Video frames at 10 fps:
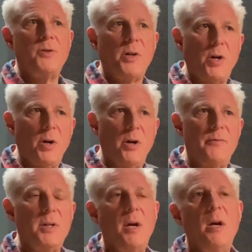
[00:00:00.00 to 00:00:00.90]
are
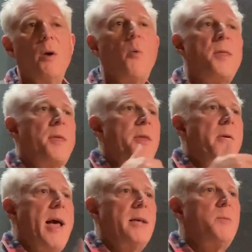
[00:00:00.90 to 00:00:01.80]
curved, whether they're
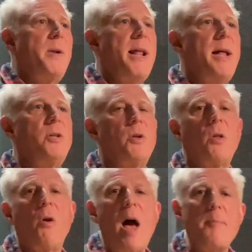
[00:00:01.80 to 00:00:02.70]
exponential
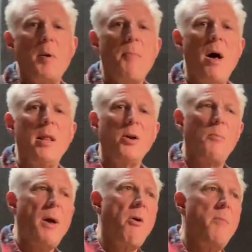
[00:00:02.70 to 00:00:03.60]
or hyperbolic or
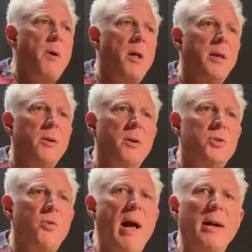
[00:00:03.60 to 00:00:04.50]
parabolic or
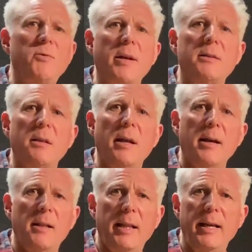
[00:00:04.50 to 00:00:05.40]
tractrix,
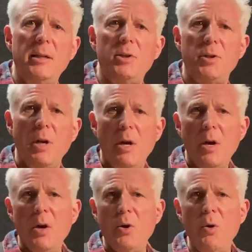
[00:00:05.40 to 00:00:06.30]
Leclerc,
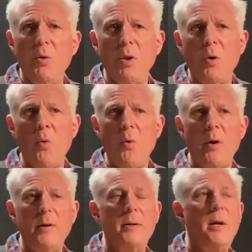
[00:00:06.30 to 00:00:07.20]

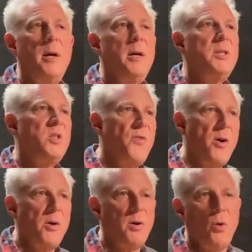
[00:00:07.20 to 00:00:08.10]
Kugelhorn,
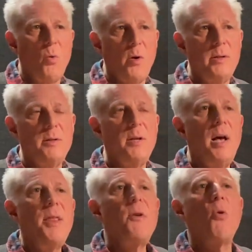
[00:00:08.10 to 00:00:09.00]
spherical horns,
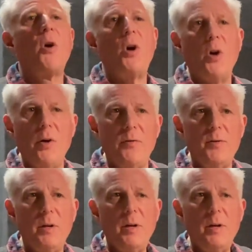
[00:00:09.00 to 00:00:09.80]
they're all curved.